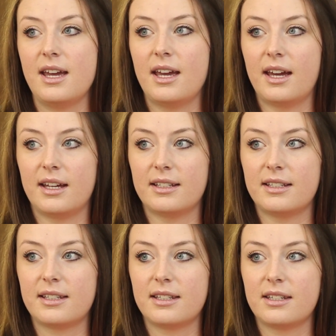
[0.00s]

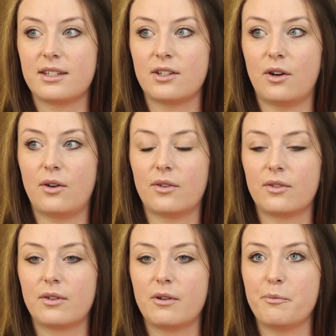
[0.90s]
And so